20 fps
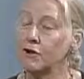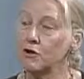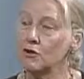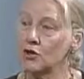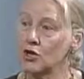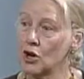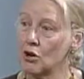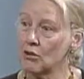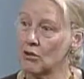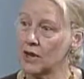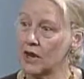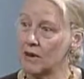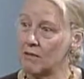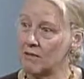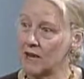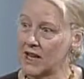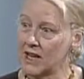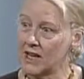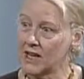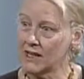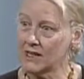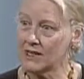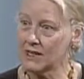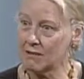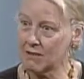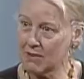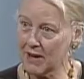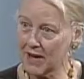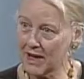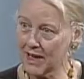you don't immediately
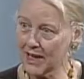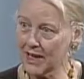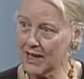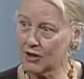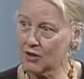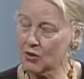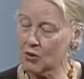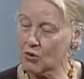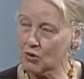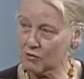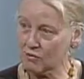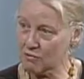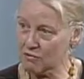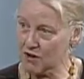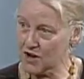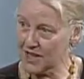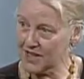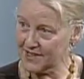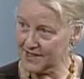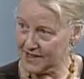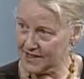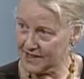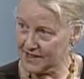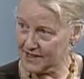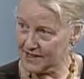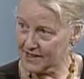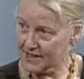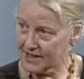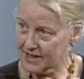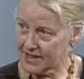bake it or freeze it
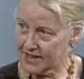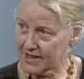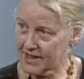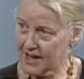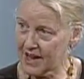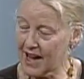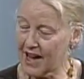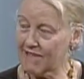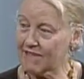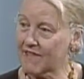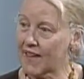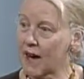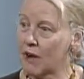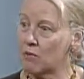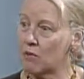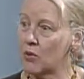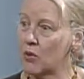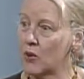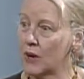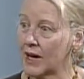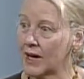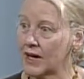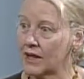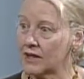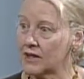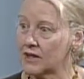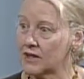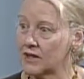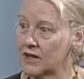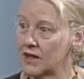at that point.
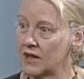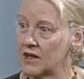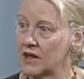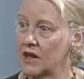Okay.